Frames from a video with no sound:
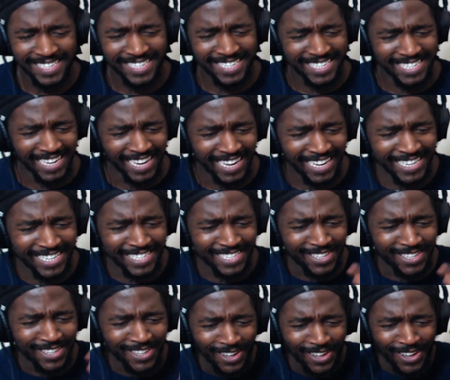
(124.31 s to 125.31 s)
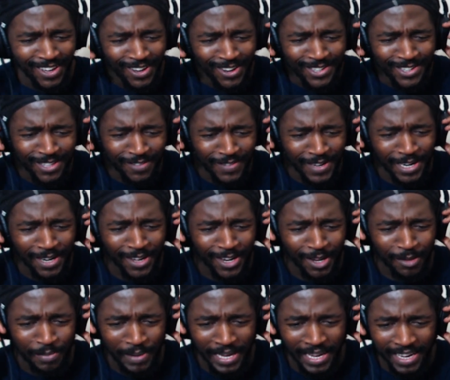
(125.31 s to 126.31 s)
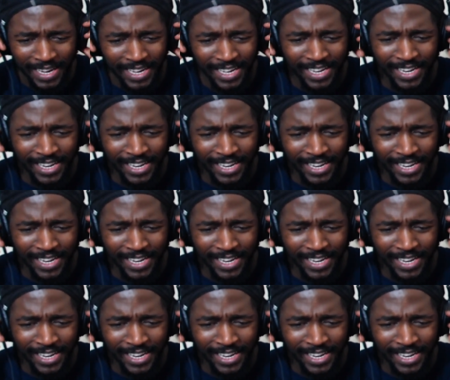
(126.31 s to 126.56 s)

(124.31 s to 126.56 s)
Jeez. Who's the villain gonna be?